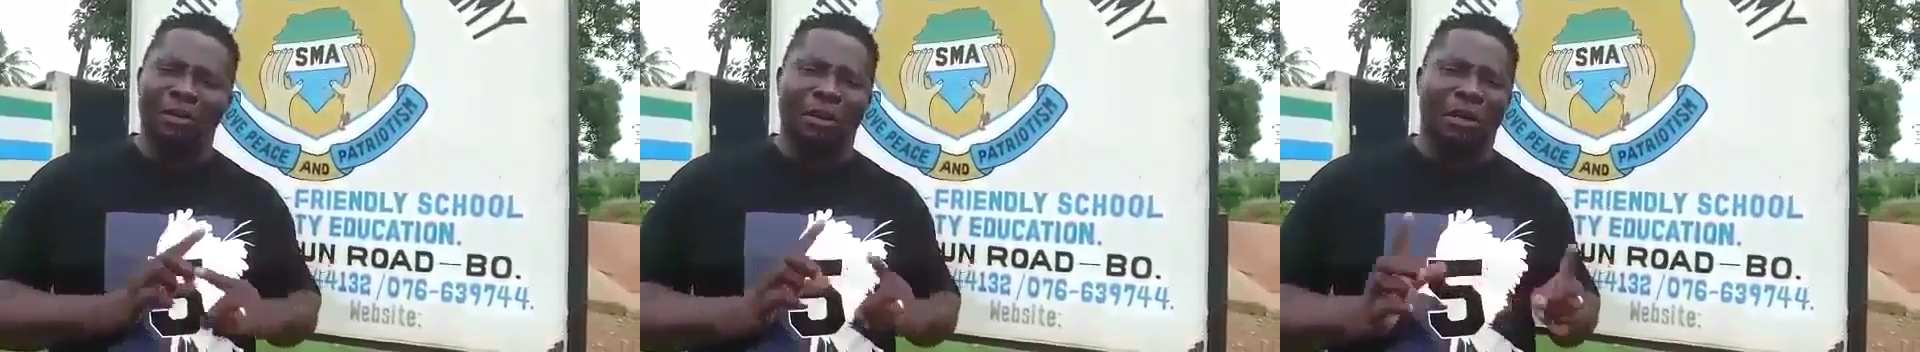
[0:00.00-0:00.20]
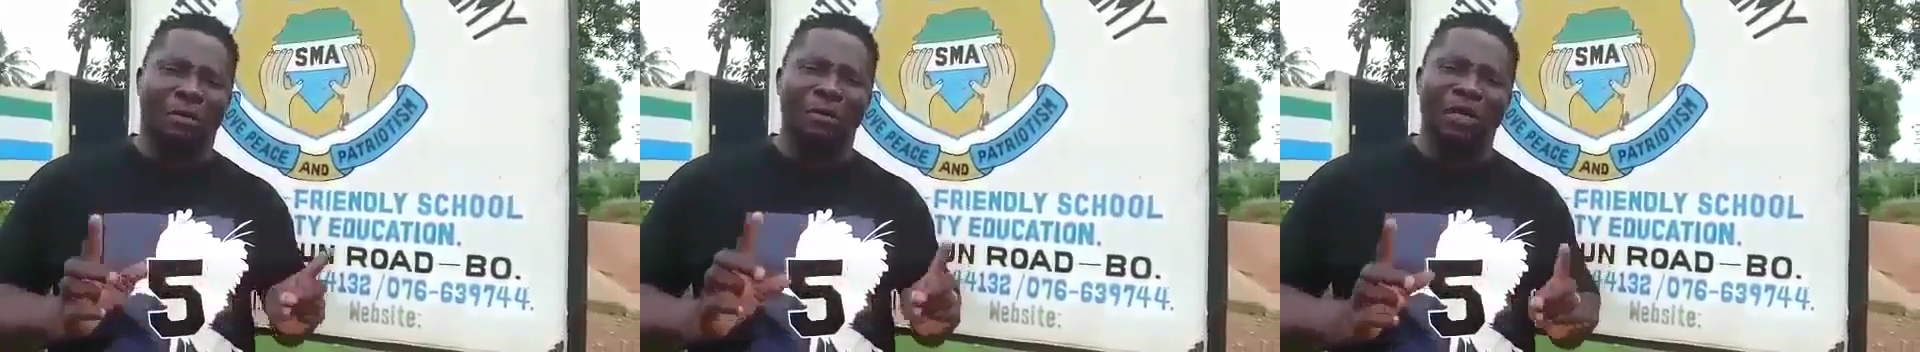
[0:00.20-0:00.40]

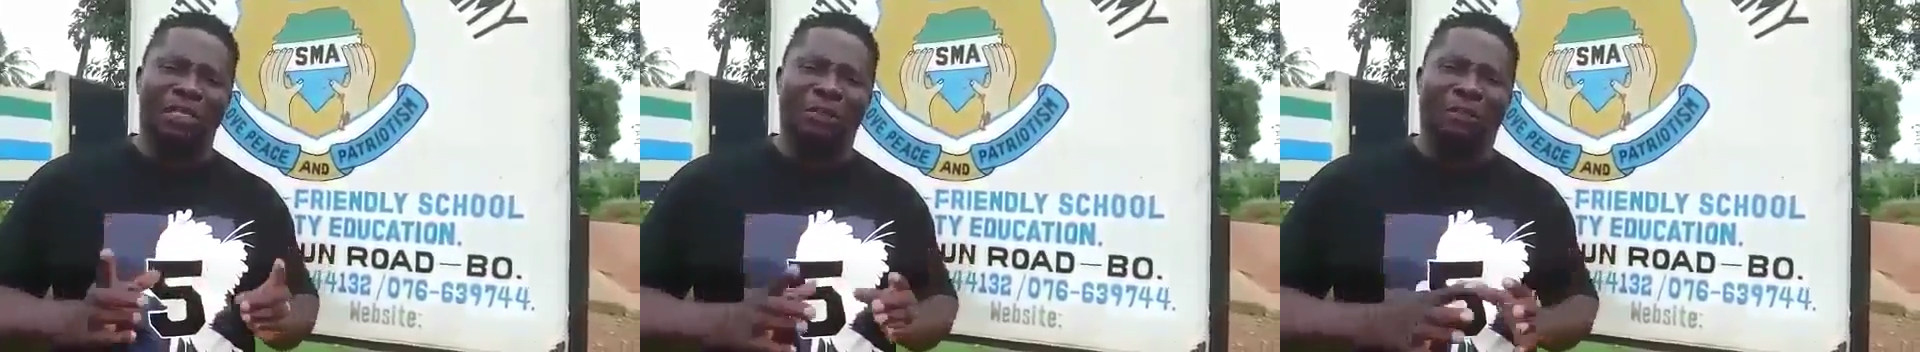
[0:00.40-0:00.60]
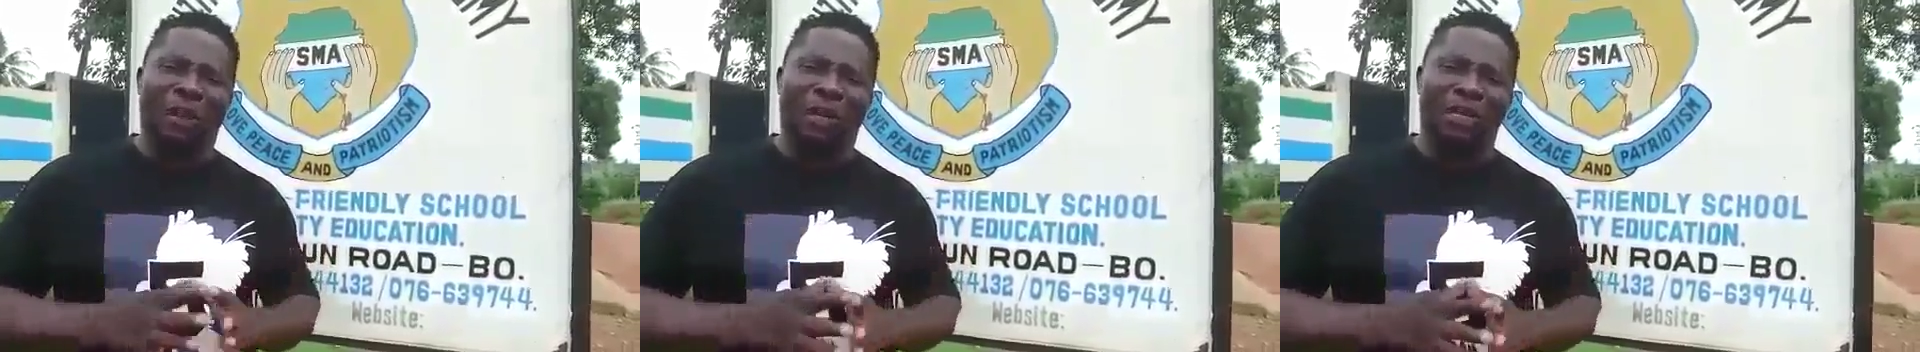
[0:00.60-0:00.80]
Me
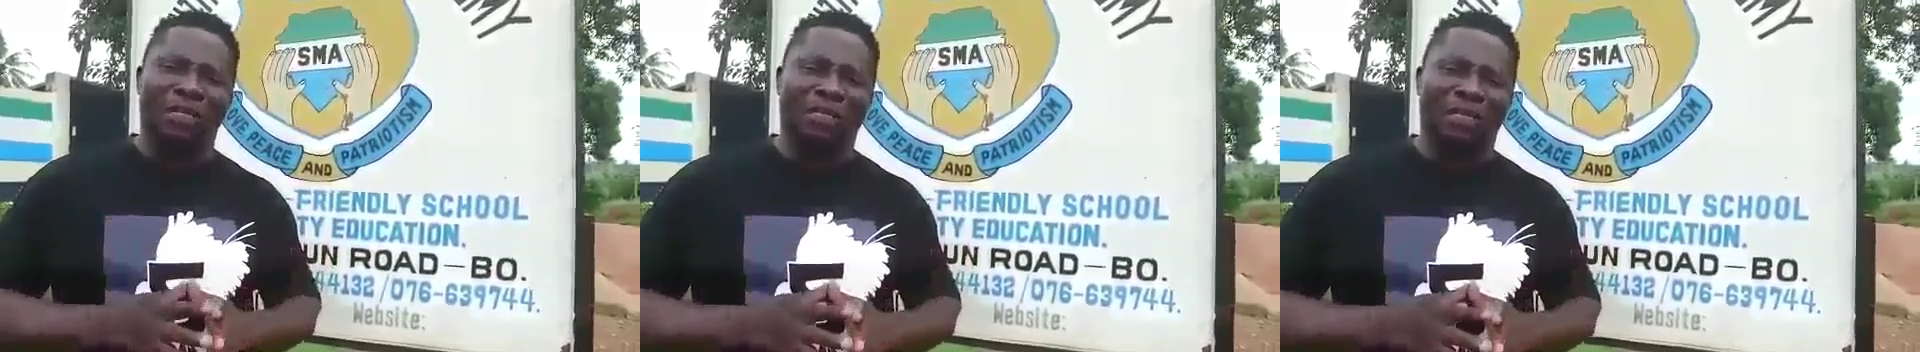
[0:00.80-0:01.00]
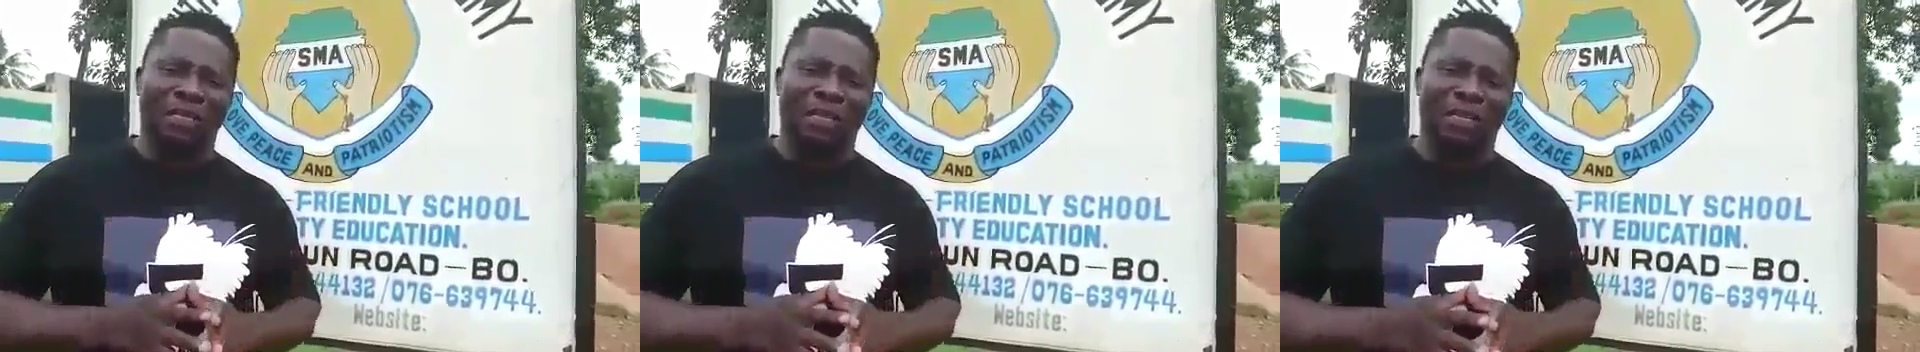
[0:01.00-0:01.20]
not a mix
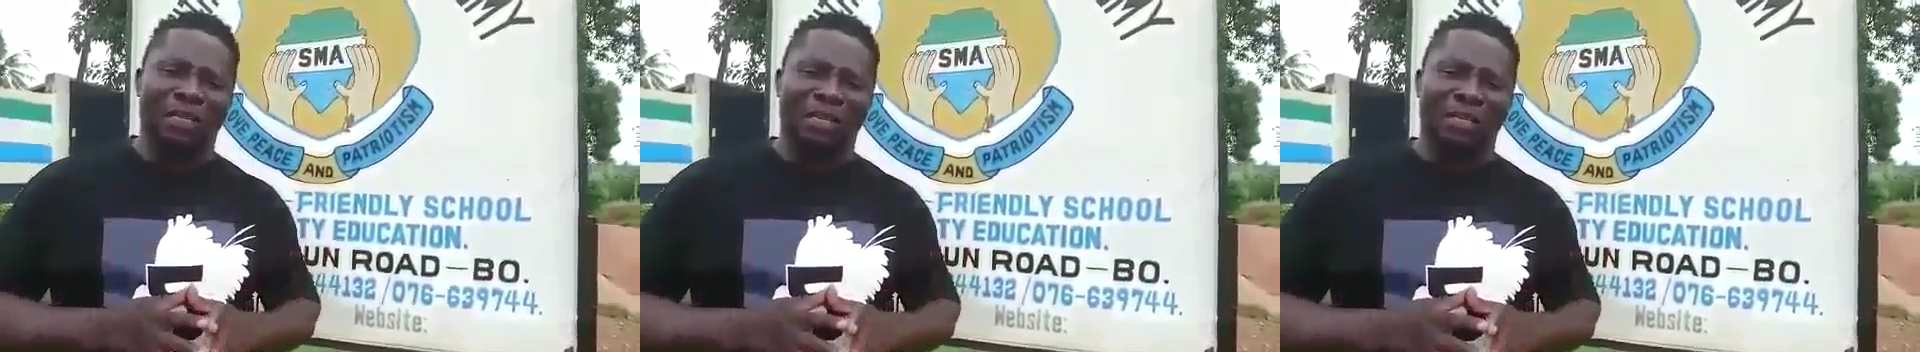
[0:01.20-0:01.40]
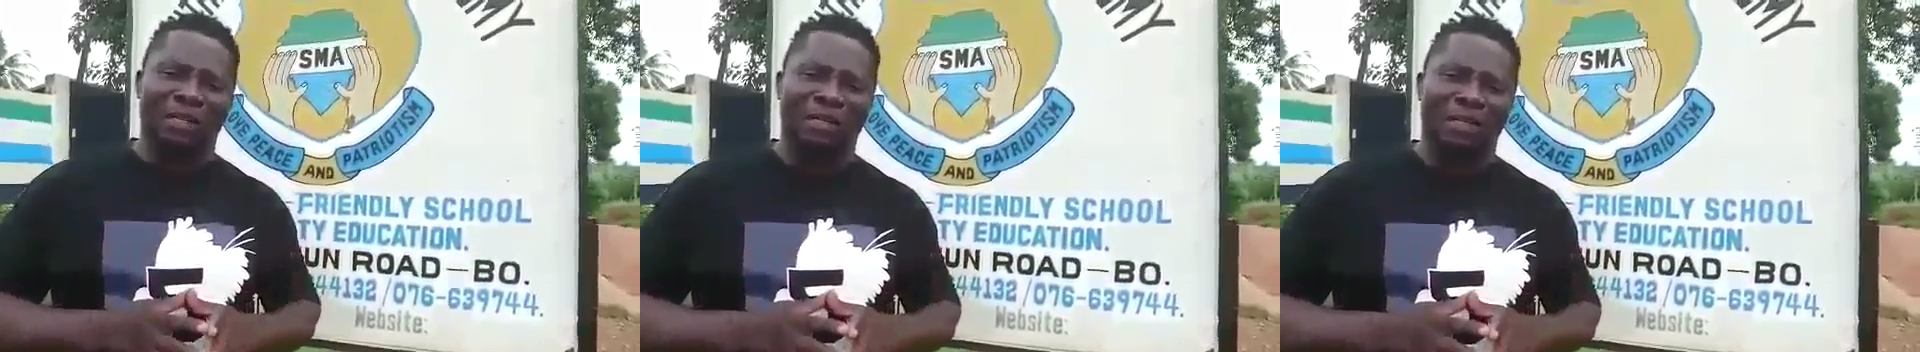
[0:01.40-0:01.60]
but then
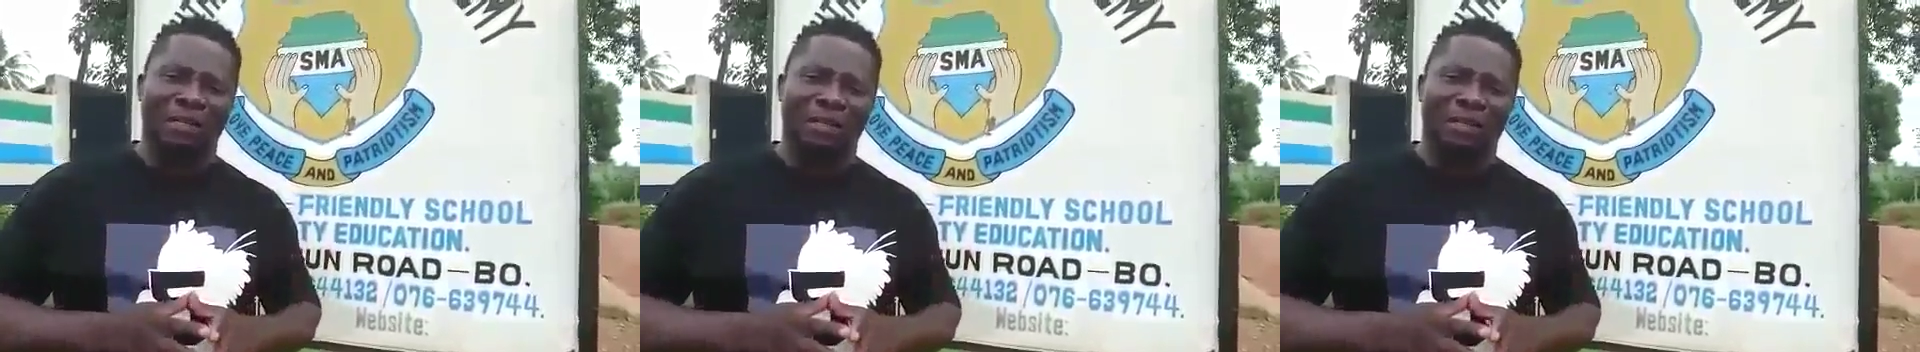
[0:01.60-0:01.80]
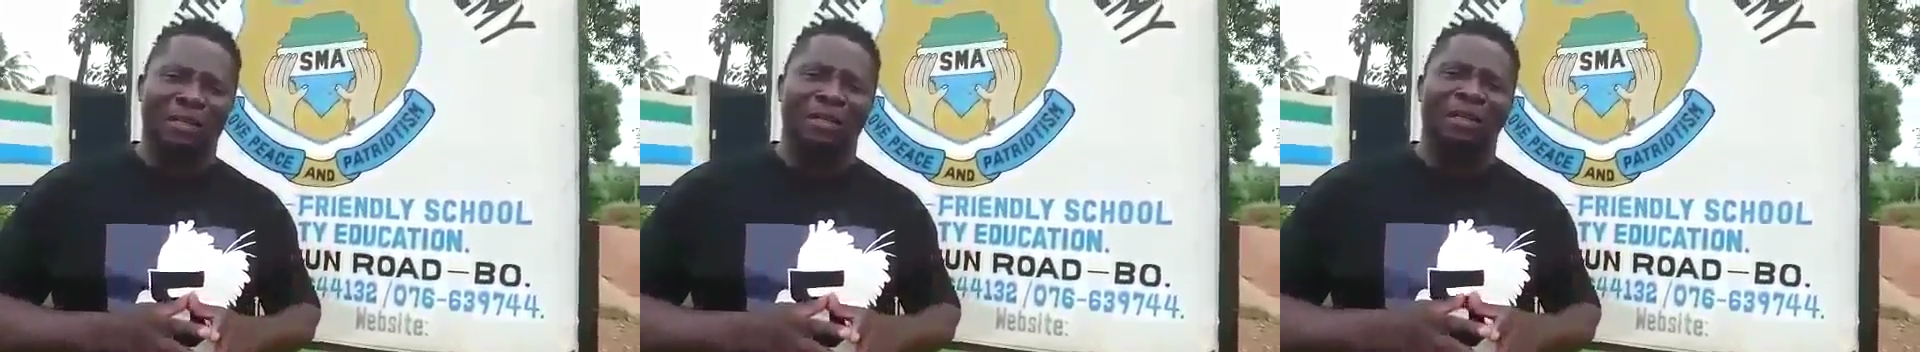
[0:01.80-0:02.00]
team and
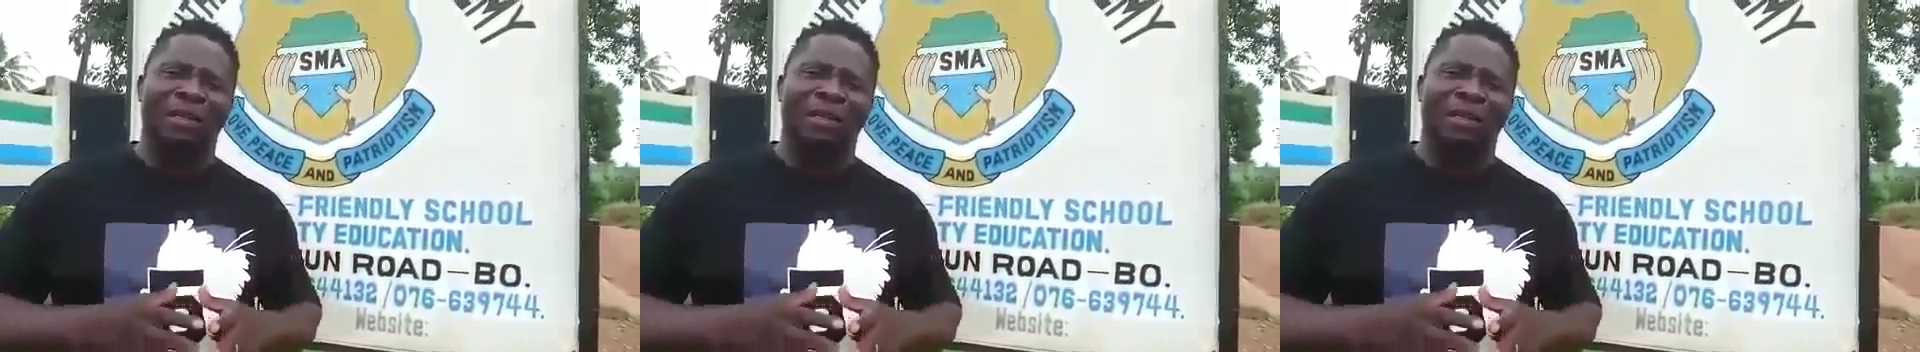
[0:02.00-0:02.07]
me.